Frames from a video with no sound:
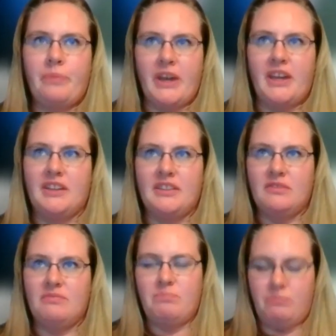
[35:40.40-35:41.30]
But
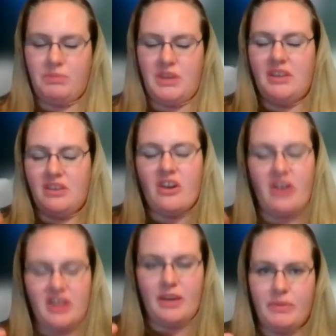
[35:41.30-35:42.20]
being
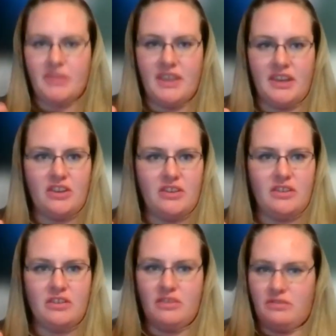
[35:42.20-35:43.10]
caught up in the
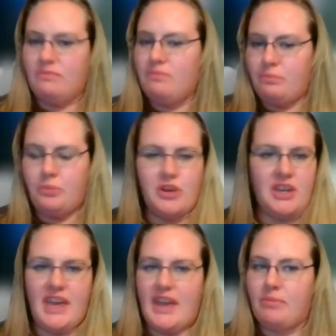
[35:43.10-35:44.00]
pre
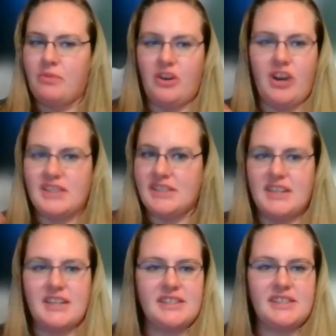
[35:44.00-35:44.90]
camp
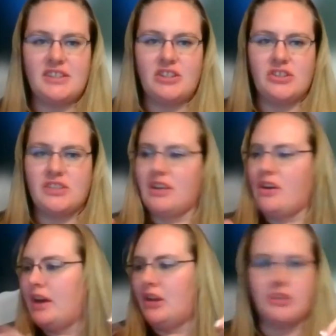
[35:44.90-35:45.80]
craziness, you just like, all
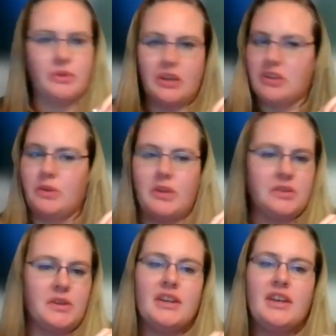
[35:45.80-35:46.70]
right, I'll do it, I'll do it, I'll
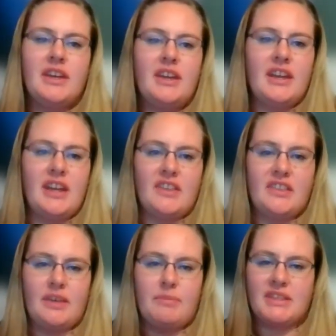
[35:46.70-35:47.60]
do it. And I
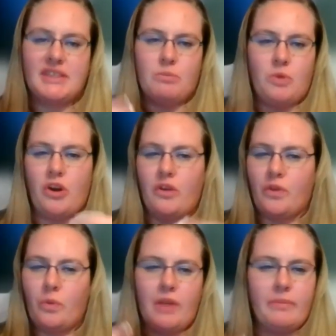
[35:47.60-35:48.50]
think that makes it more
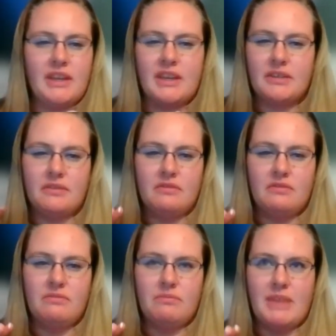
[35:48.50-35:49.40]
overwhelming and
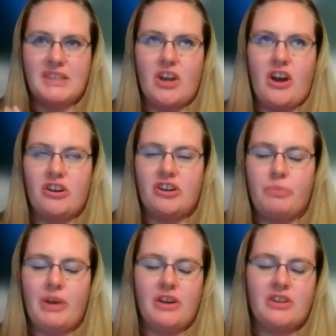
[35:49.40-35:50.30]
makes it harder to
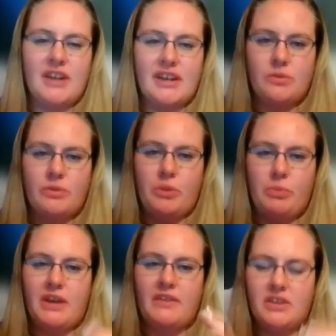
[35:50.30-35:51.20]
prioritize when you
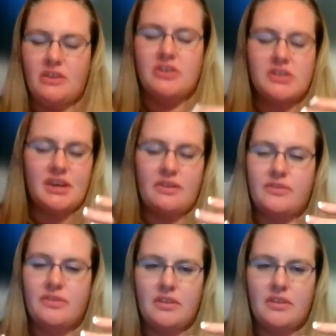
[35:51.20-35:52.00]
put everything on yourself.